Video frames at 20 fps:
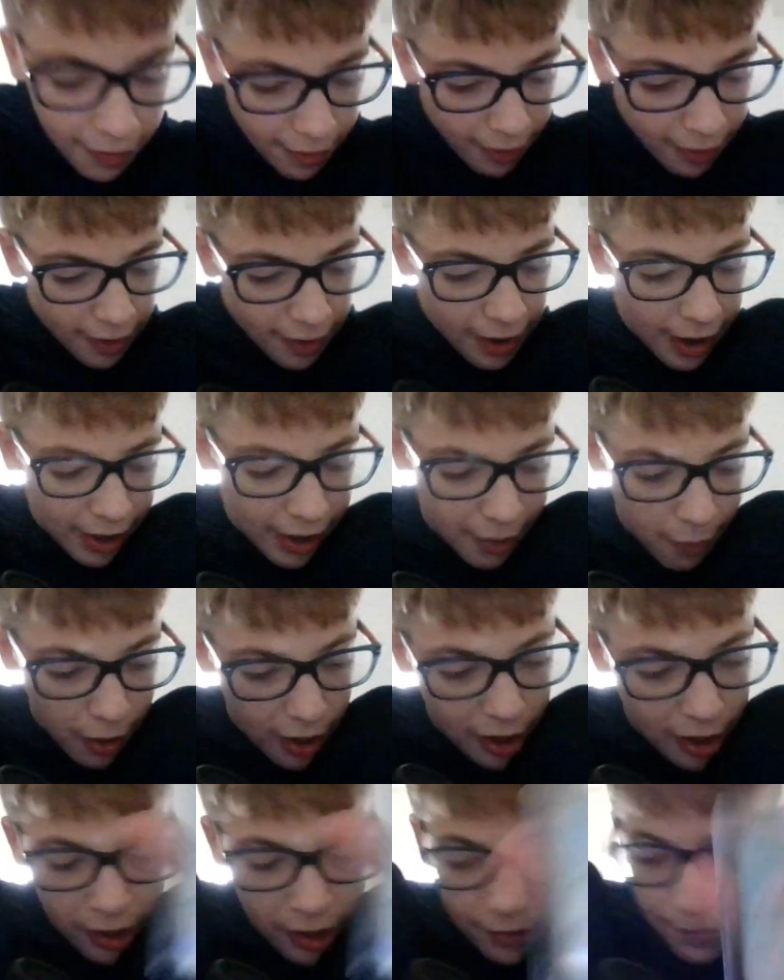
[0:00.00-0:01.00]

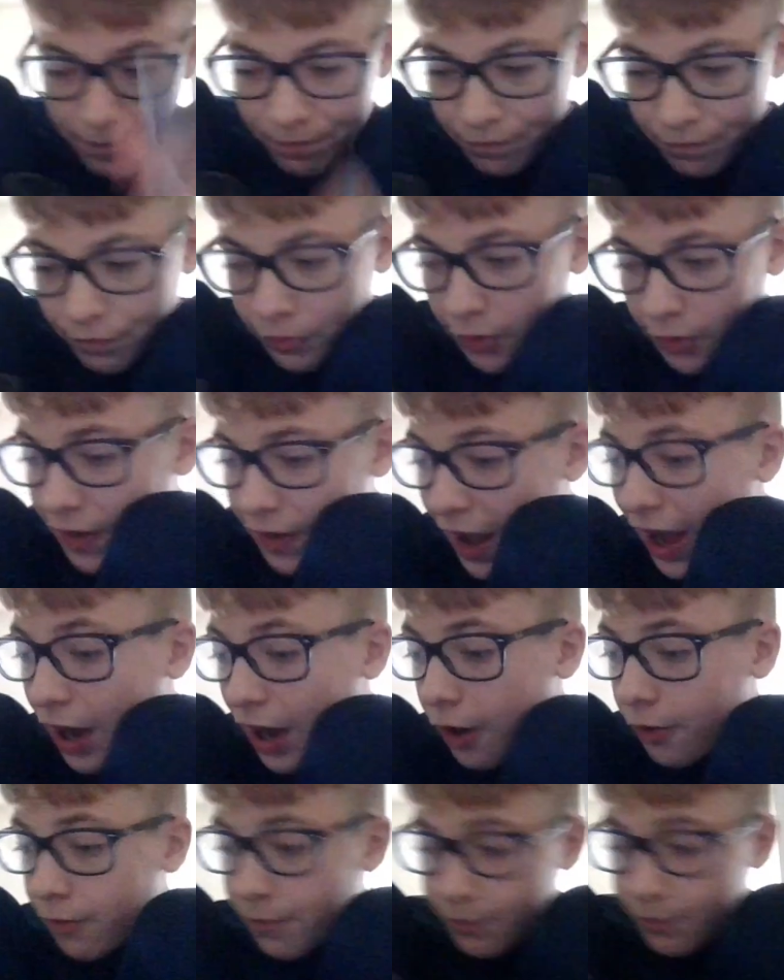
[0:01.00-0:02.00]
Anyways,
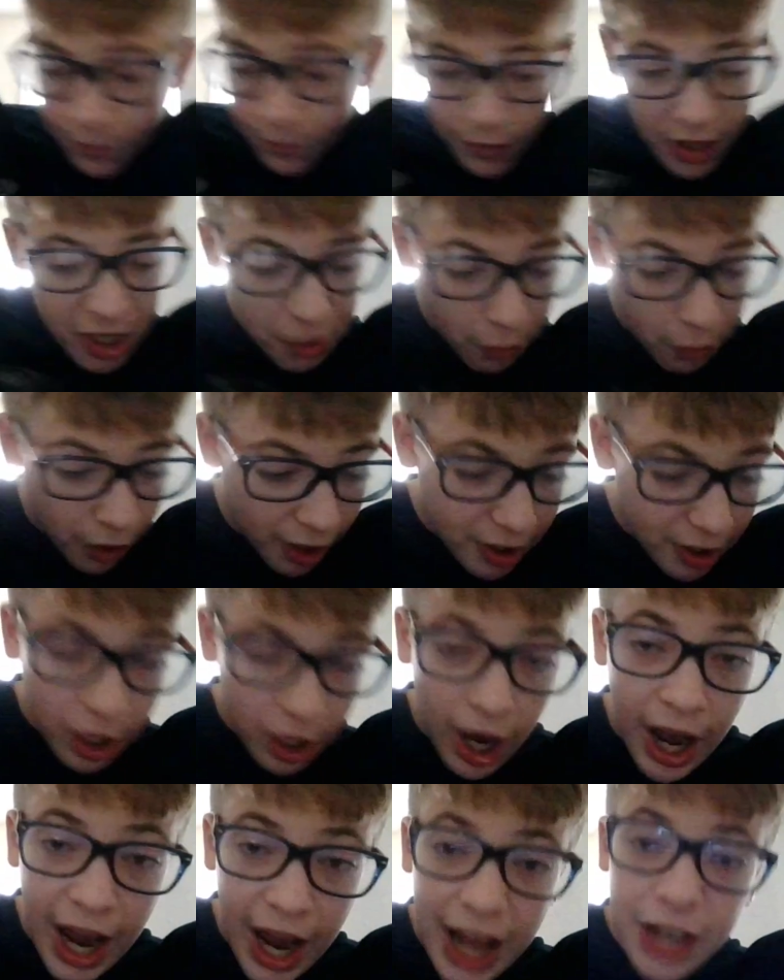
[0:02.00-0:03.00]
now this one is a
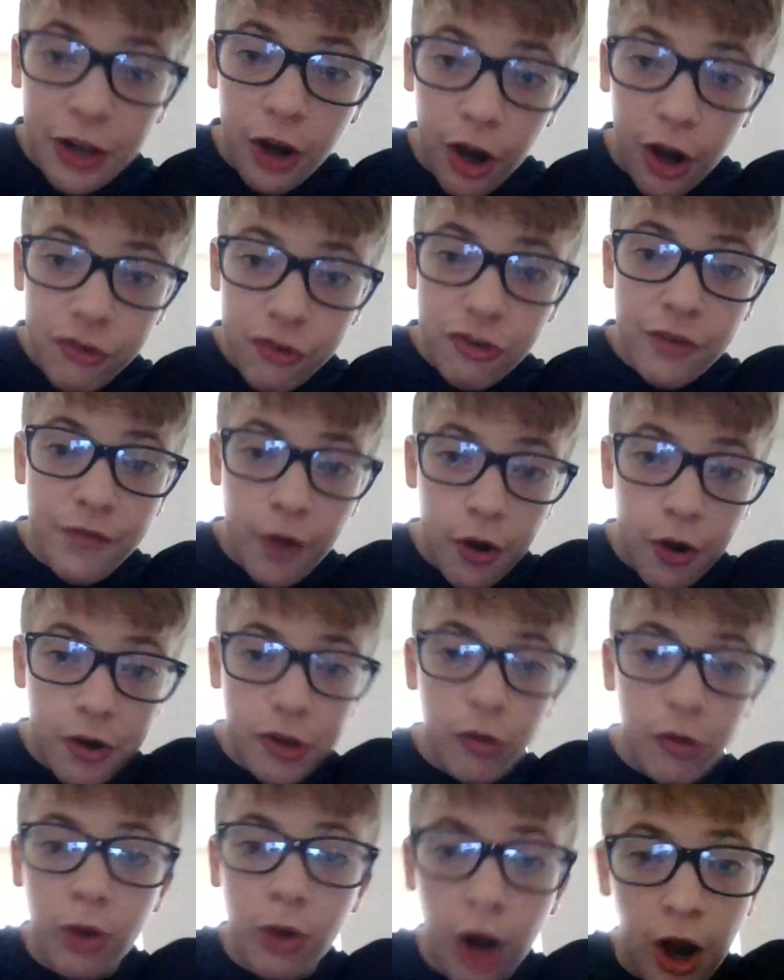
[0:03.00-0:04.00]
high
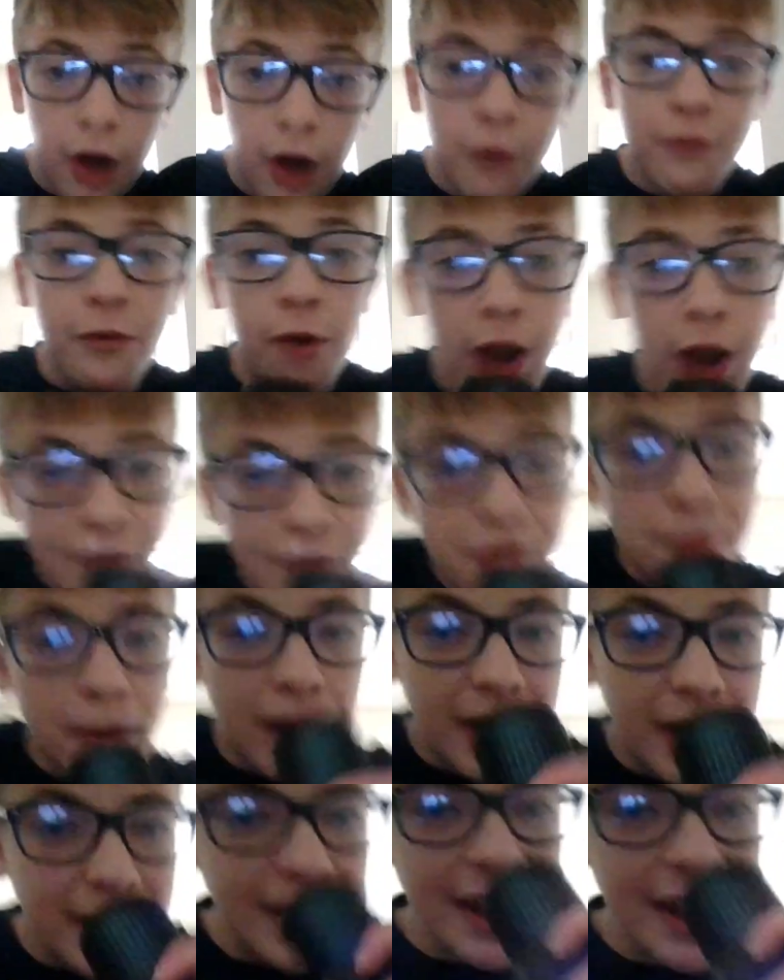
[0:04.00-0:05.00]
controversial card for
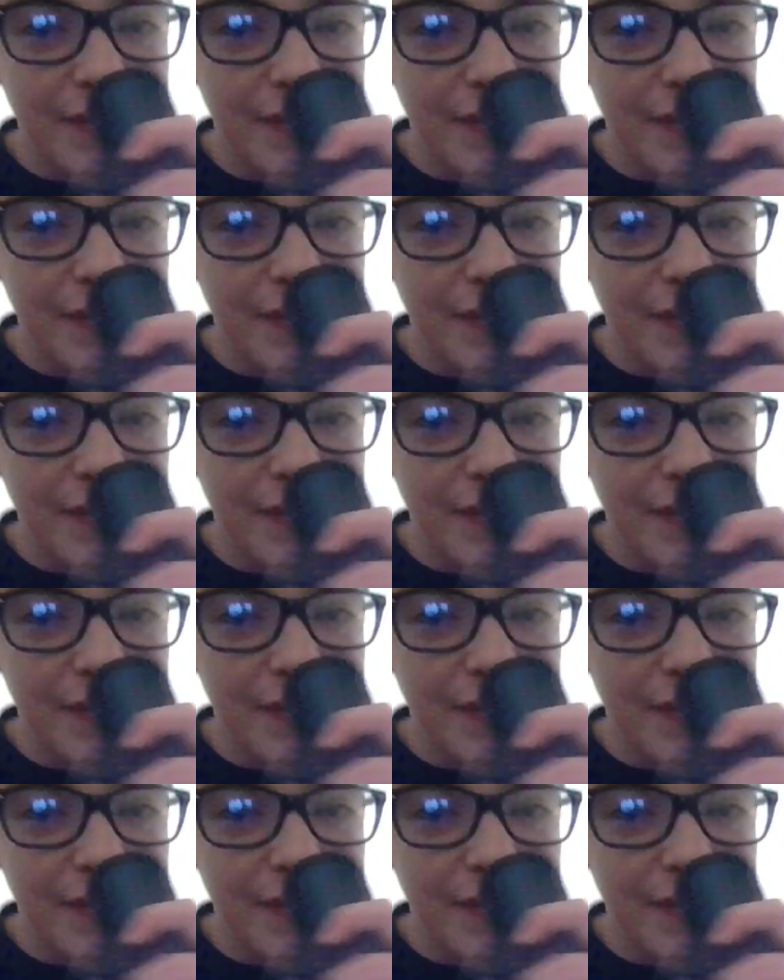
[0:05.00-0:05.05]
everybody in the